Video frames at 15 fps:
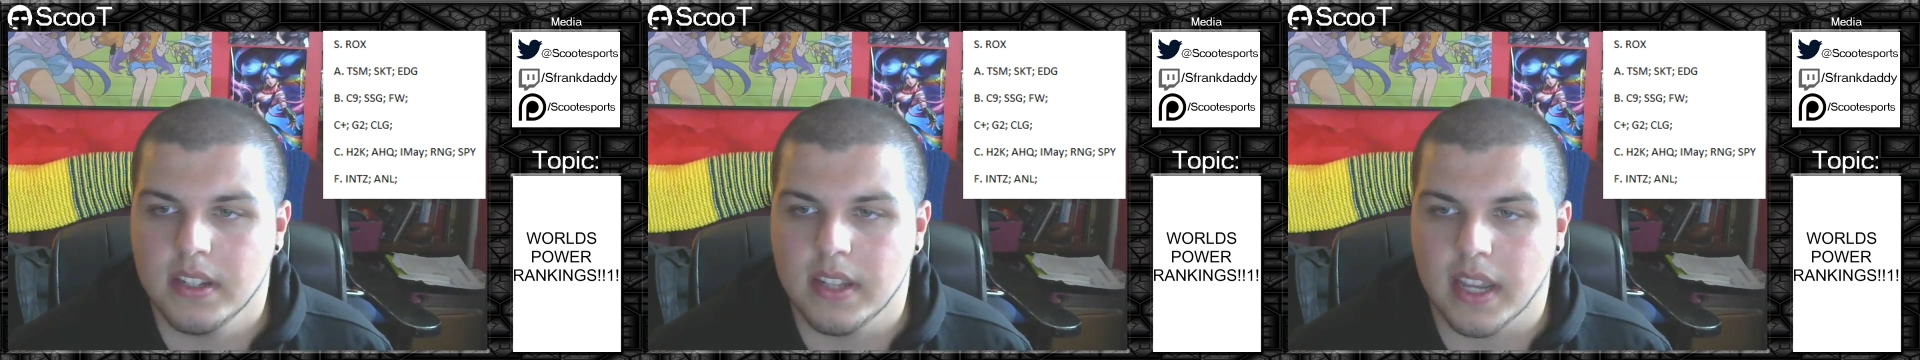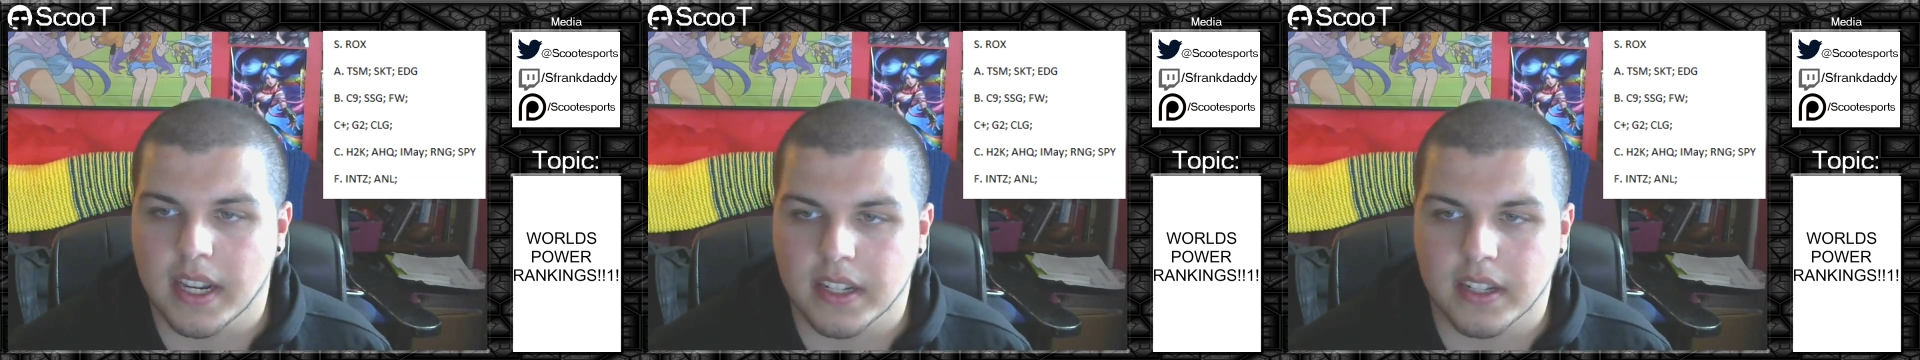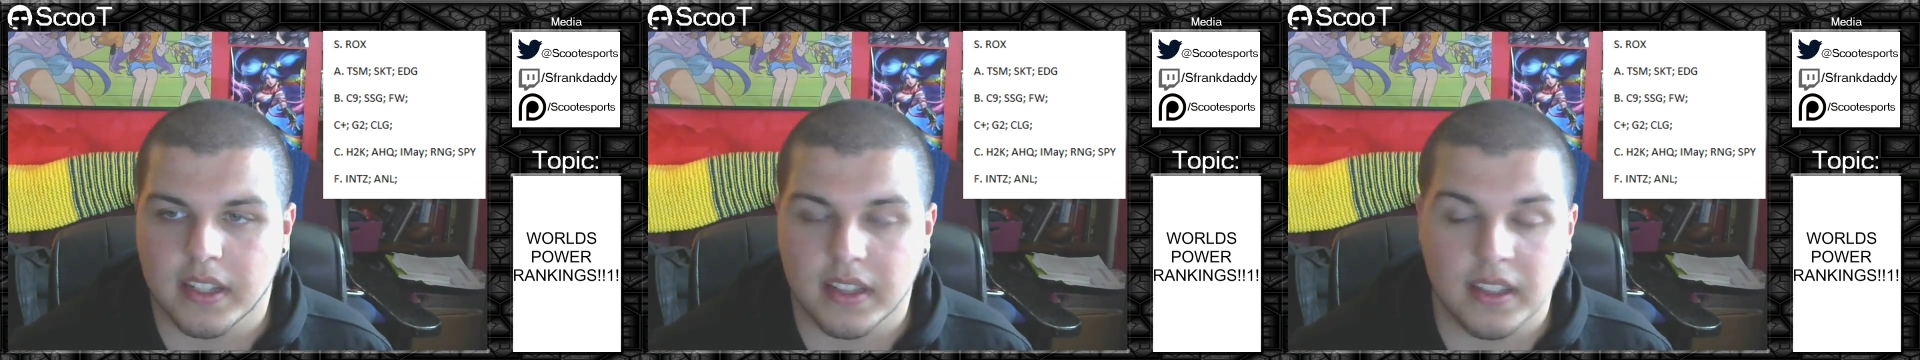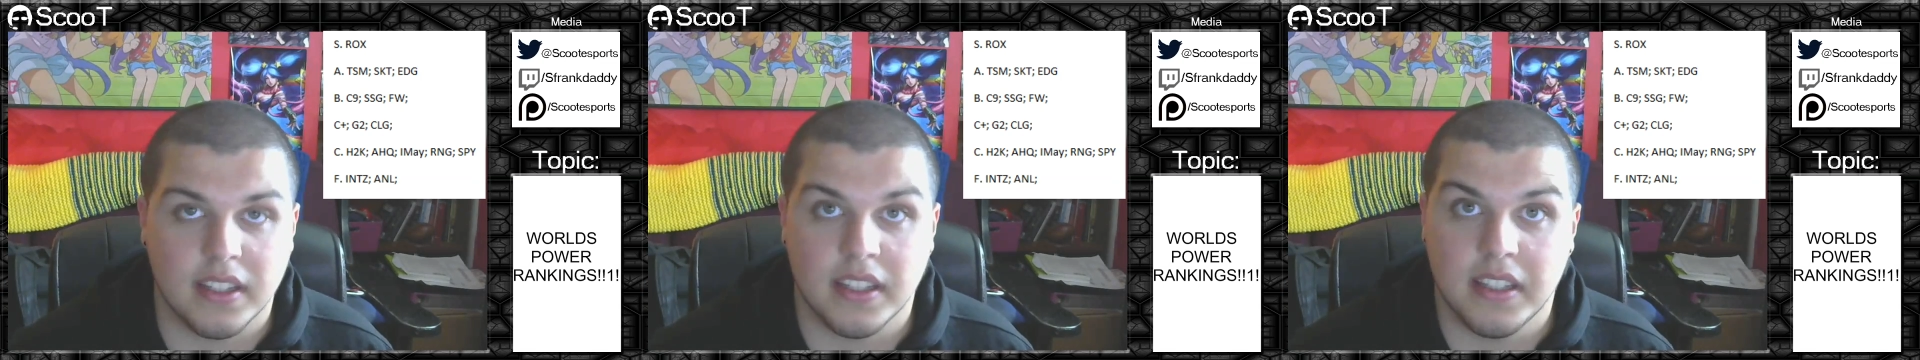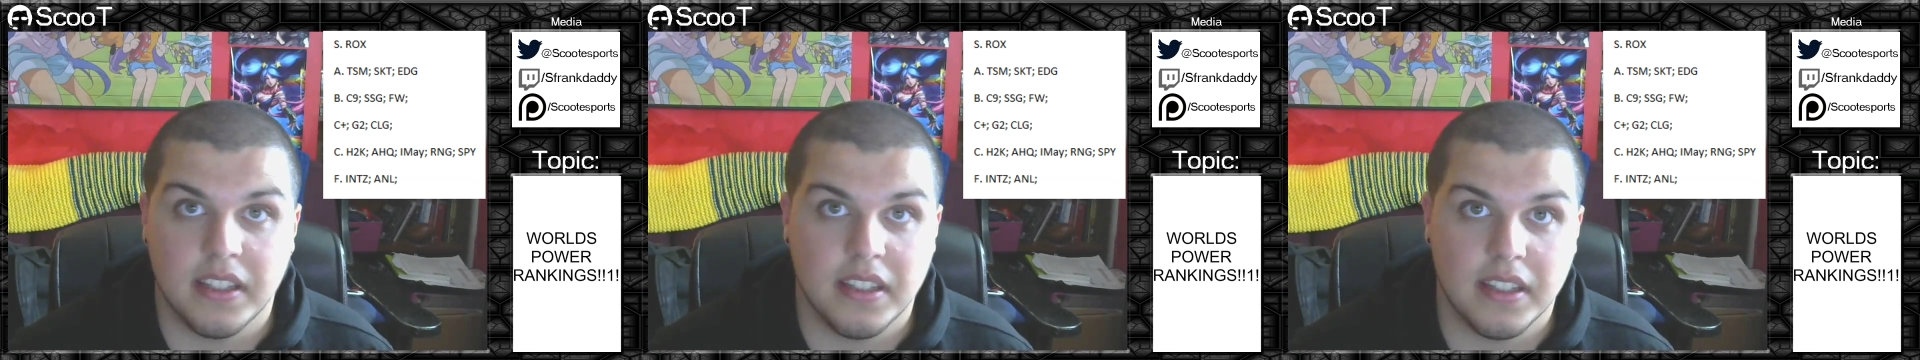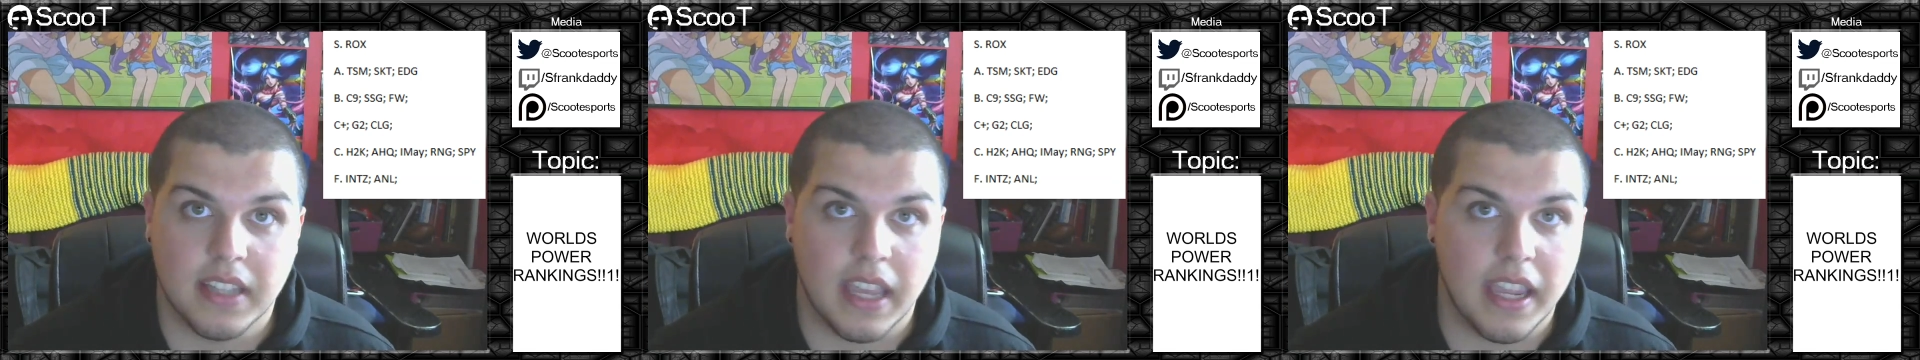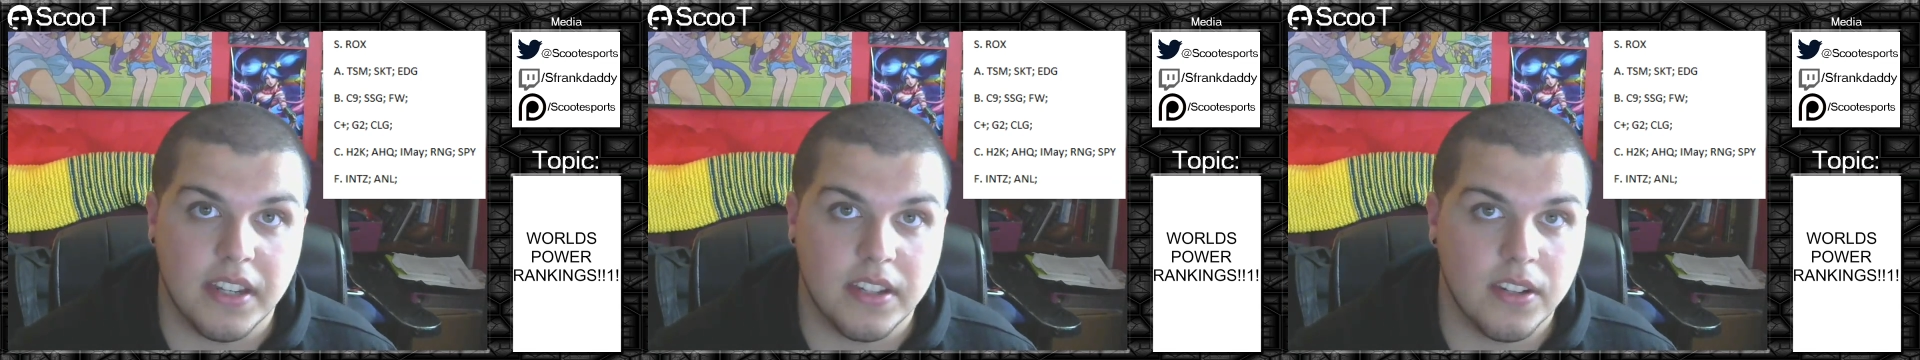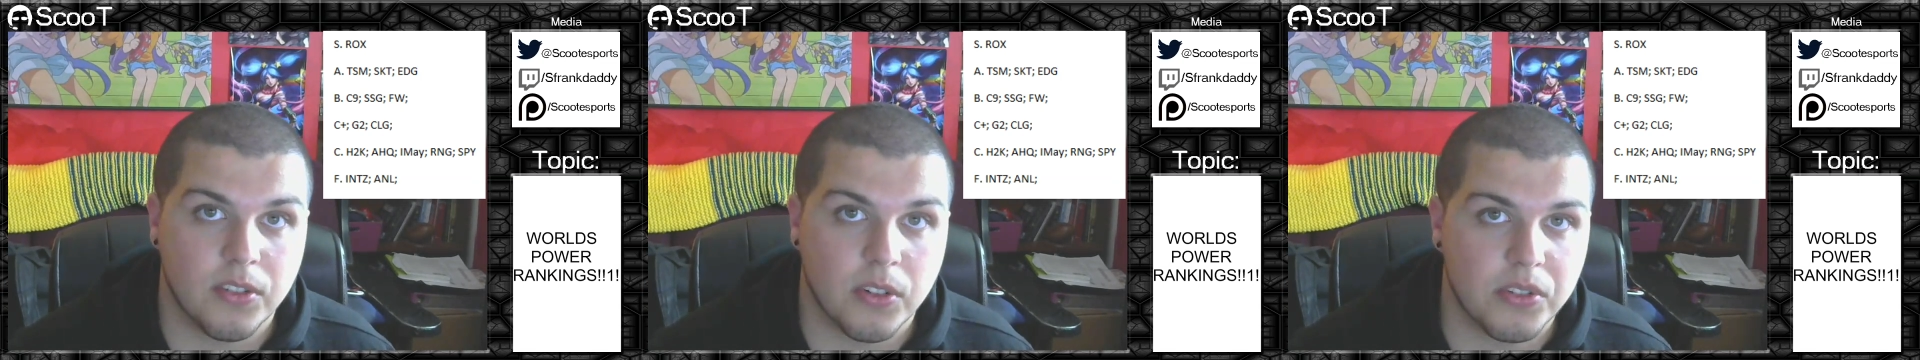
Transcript: technically KT